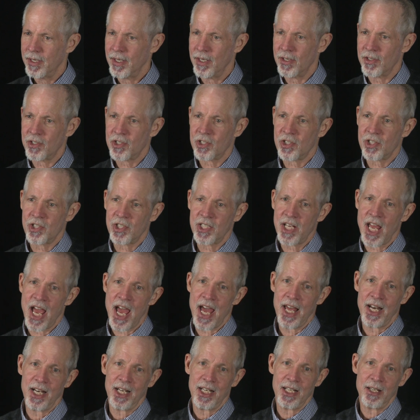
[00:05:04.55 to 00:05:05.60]
and
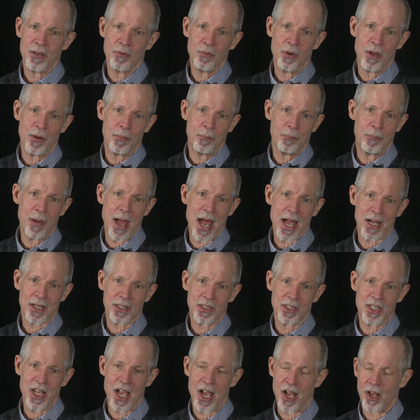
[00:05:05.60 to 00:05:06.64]
sadly went
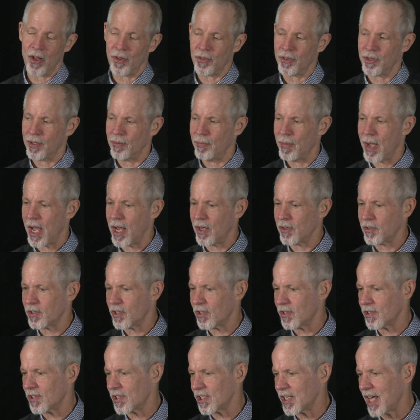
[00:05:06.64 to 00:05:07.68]
back down the
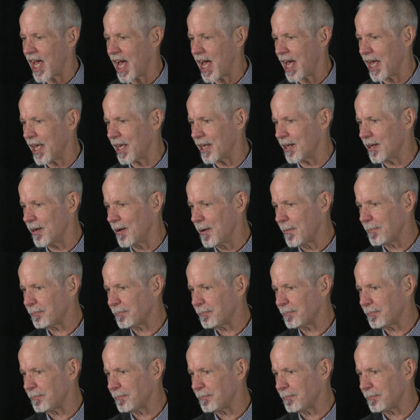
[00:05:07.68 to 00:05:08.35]
mountainside.